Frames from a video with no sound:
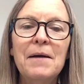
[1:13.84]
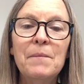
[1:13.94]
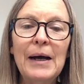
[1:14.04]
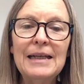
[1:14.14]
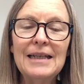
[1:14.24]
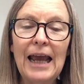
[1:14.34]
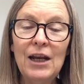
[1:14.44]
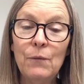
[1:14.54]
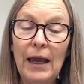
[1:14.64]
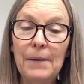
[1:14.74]
But
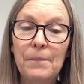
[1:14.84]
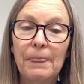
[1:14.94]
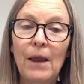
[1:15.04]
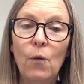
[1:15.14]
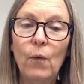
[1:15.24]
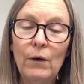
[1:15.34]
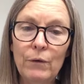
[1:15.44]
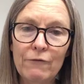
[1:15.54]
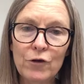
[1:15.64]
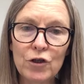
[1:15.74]
anyway, when
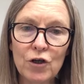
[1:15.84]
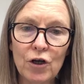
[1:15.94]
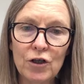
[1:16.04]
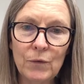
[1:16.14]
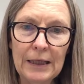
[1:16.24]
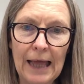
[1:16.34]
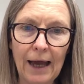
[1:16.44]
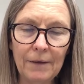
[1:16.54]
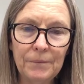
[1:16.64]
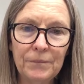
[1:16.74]
we first started doing
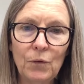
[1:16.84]
that,